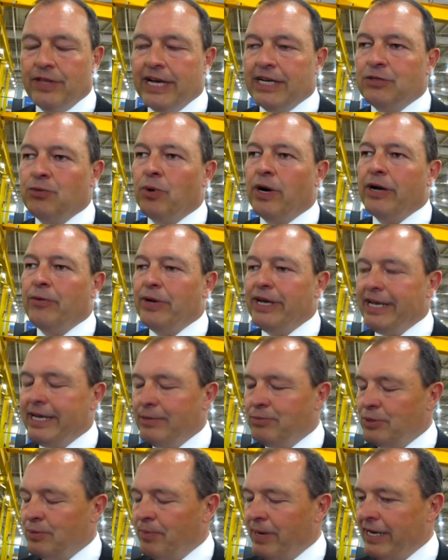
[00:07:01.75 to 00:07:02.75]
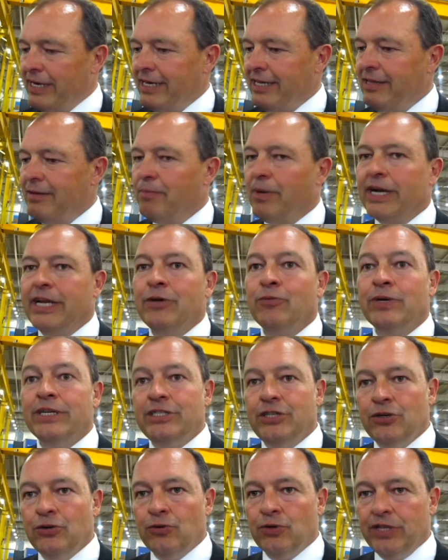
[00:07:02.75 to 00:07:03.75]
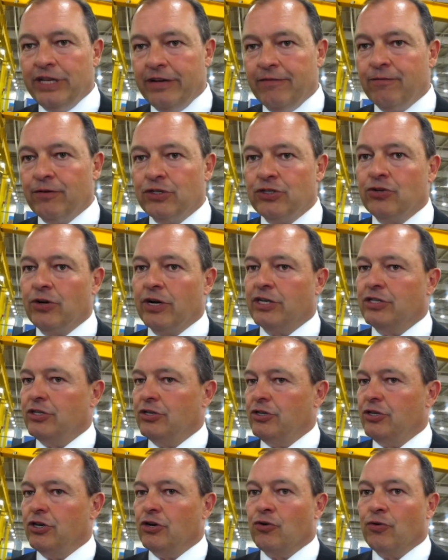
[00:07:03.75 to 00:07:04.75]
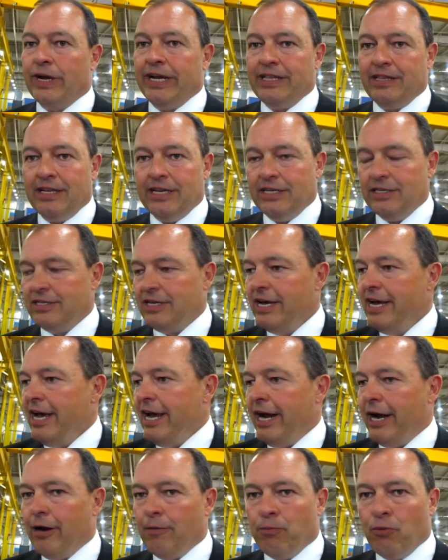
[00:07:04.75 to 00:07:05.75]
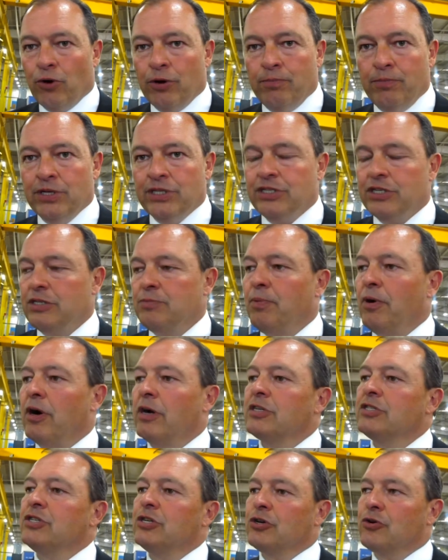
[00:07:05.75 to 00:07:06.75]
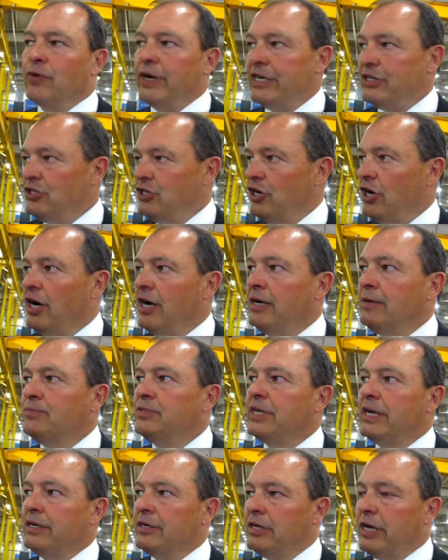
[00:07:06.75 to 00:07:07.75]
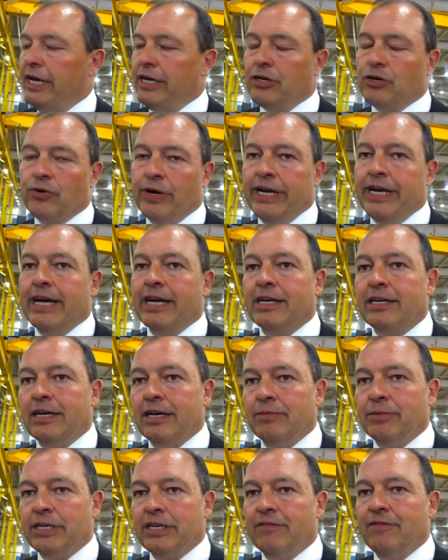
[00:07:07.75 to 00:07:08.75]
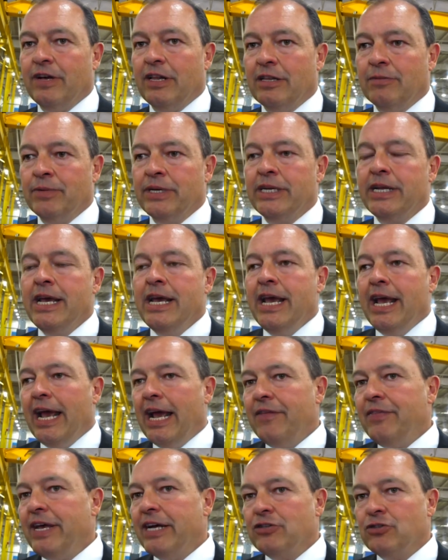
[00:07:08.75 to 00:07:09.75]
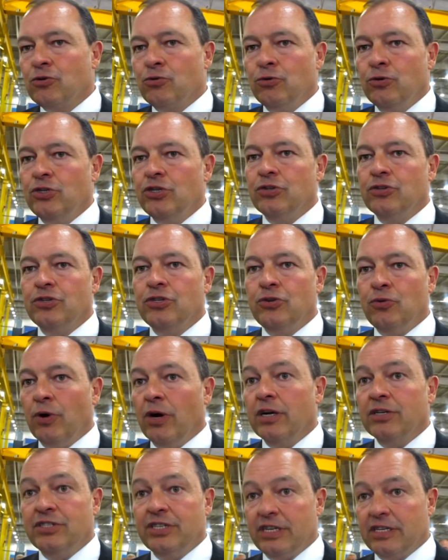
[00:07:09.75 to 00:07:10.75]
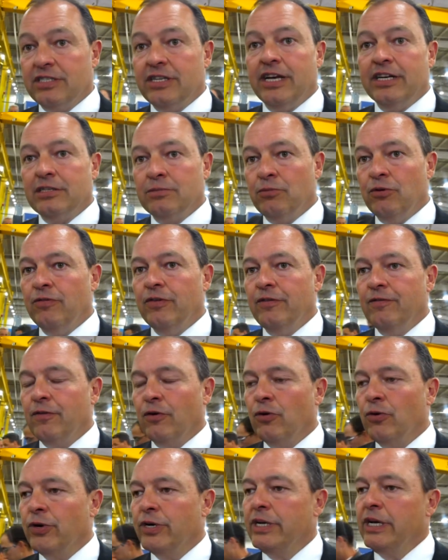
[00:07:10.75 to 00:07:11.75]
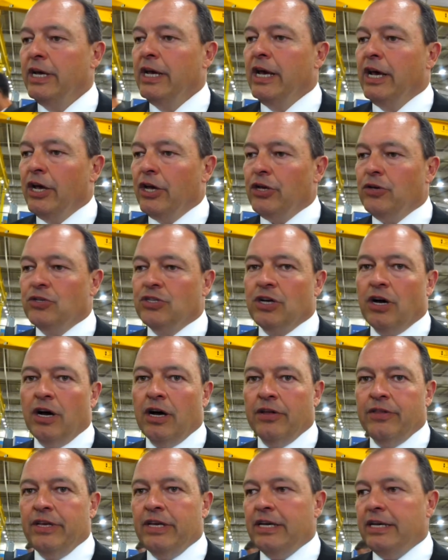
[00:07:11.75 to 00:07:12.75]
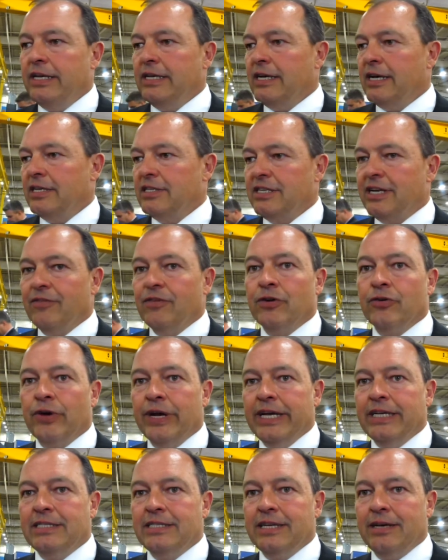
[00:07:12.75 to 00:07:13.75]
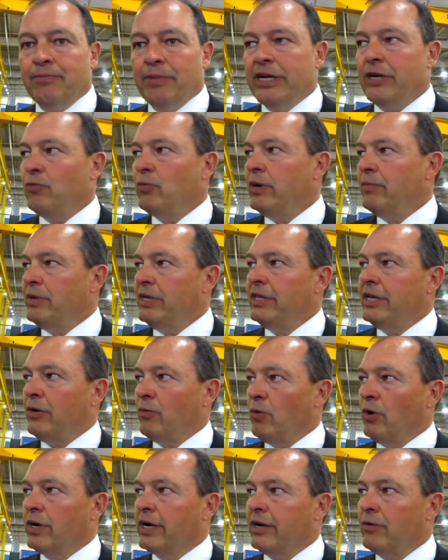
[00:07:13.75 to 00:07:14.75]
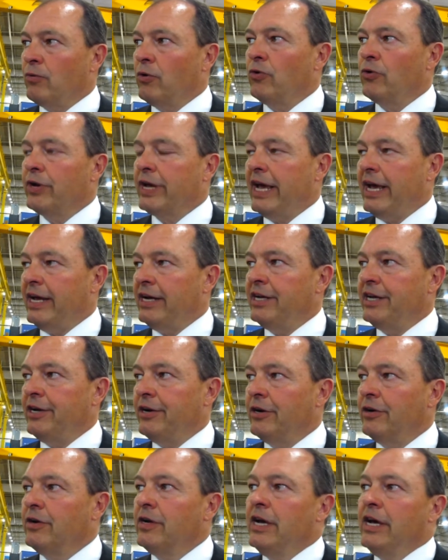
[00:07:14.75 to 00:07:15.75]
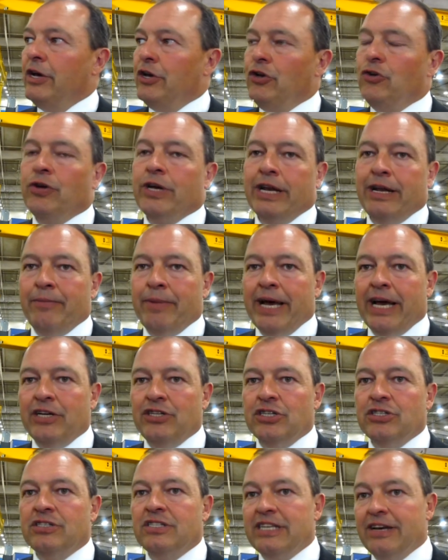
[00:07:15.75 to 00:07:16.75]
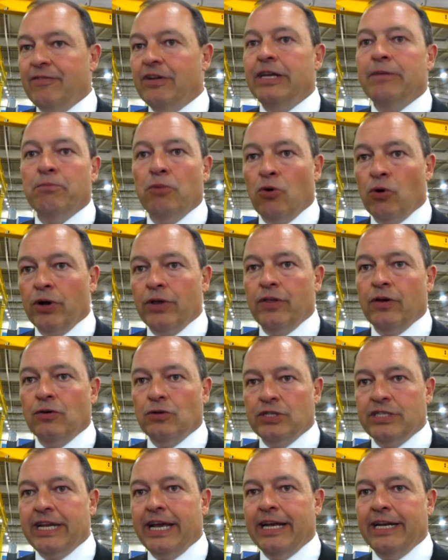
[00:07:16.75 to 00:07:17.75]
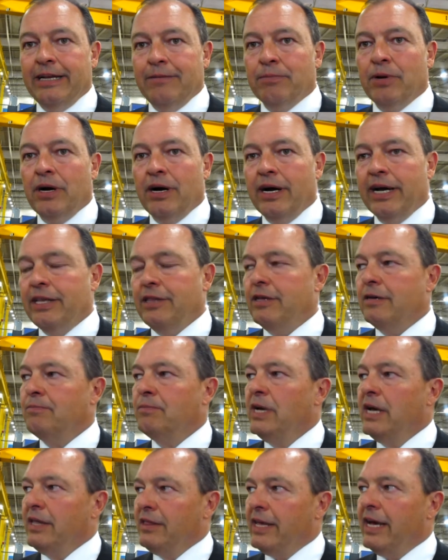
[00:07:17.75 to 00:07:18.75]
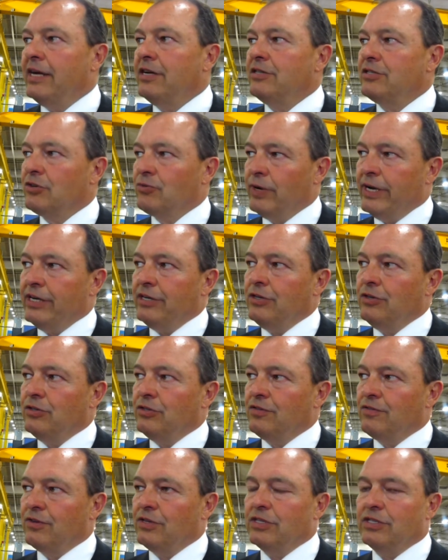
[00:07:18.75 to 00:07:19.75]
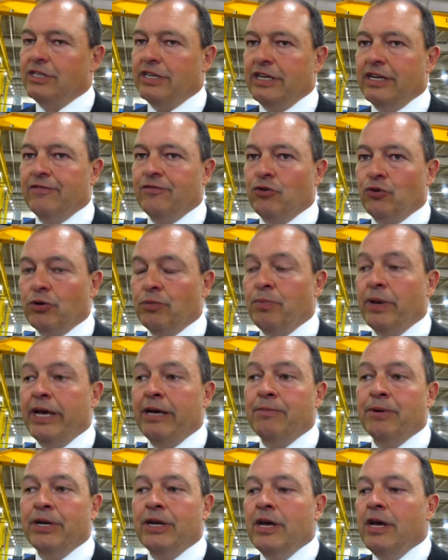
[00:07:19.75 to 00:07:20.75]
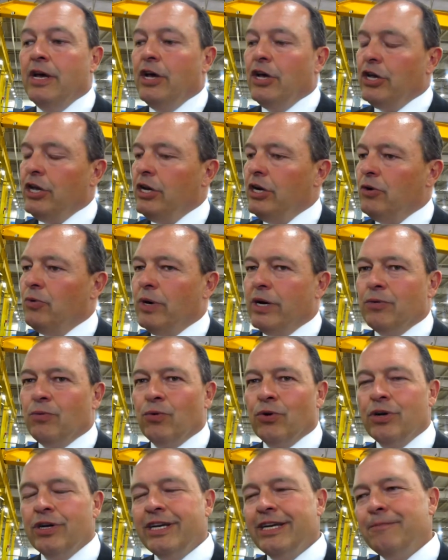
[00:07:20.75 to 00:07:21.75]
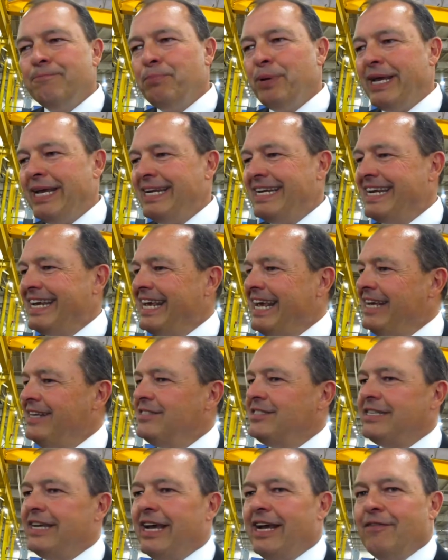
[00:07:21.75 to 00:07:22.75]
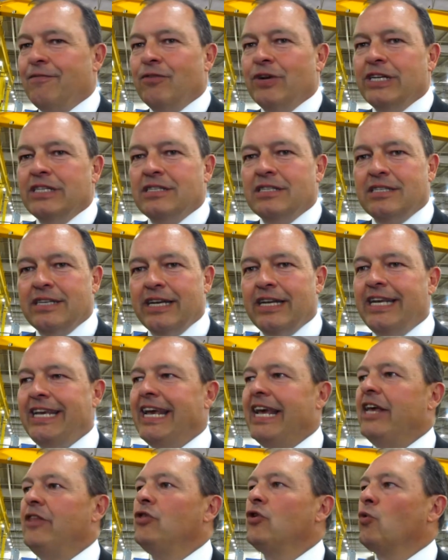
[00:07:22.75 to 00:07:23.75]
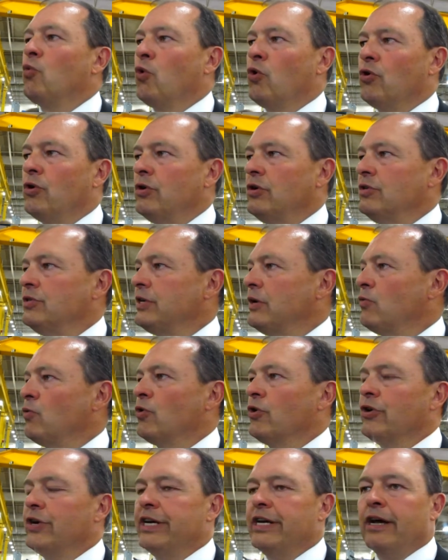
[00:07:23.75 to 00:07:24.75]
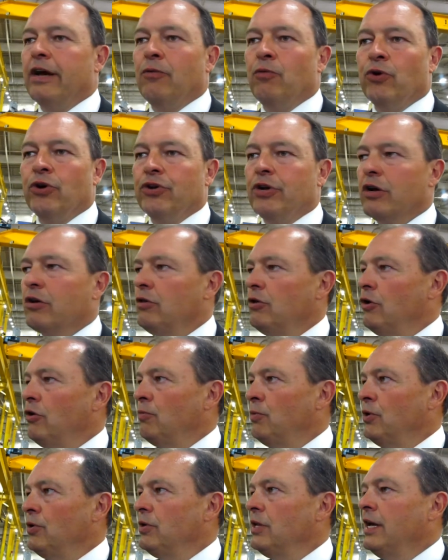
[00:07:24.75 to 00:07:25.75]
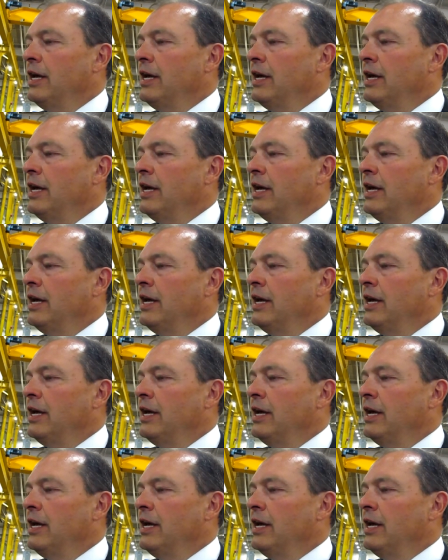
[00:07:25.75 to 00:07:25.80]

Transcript: that's why we keep spending the money we do in the infrastructure to create these airport business parks, to create jobs and create economic development. And that's crucial to our success moving forward. You saw the 7 or 8 men and women that work at Rotocan here. You can imagine 70 more of those standing behind them. That is great news for the city of North Bay. But you know what? We're competing against every city in the world. We're in a global